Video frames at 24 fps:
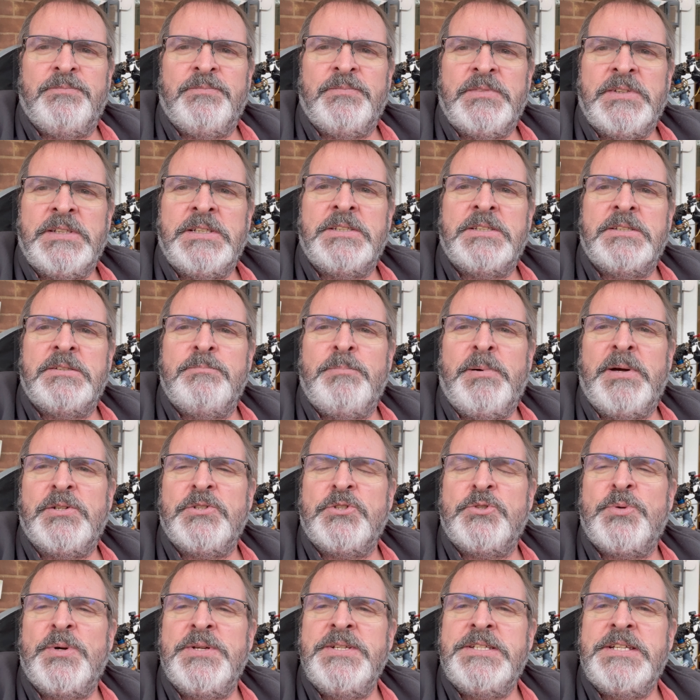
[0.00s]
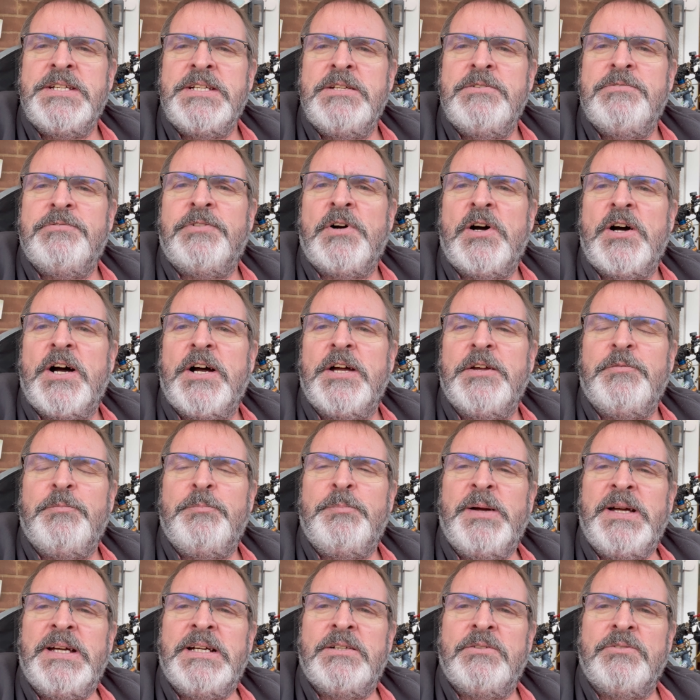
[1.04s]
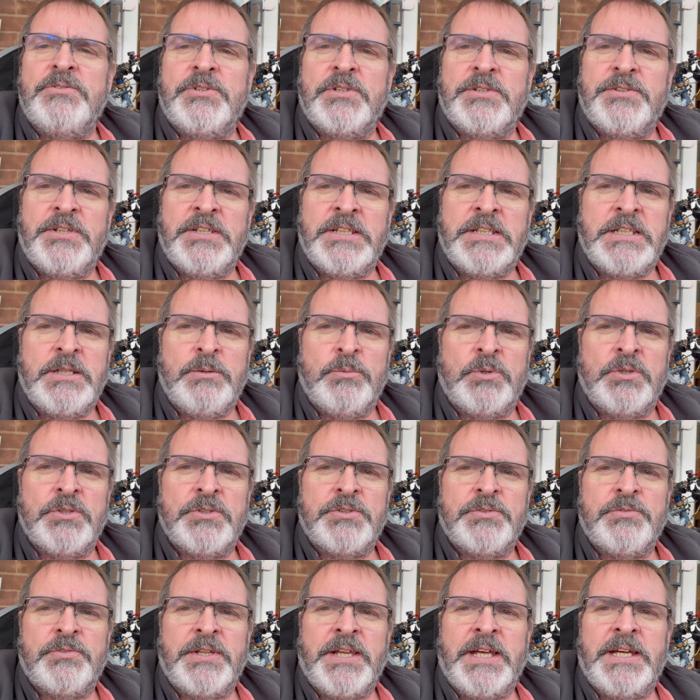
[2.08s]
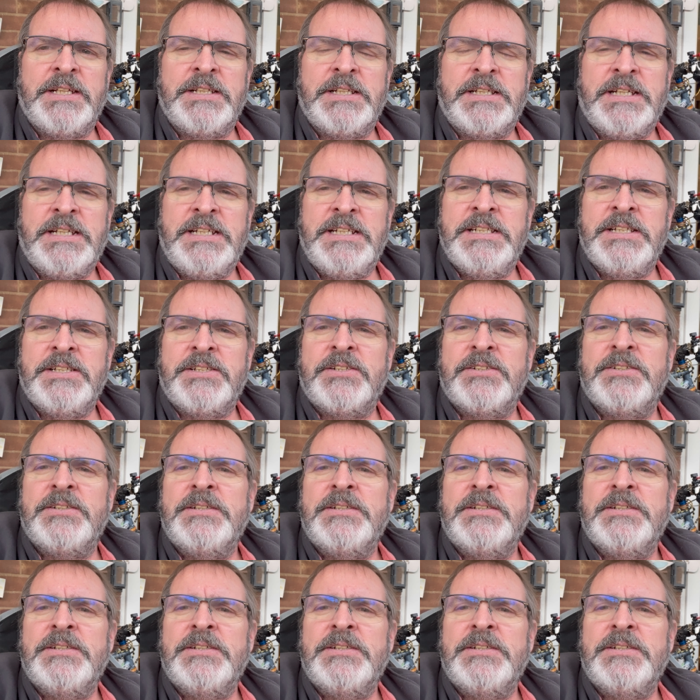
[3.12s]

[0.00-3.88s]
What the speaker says: It's about £25, I think it was, for that kit.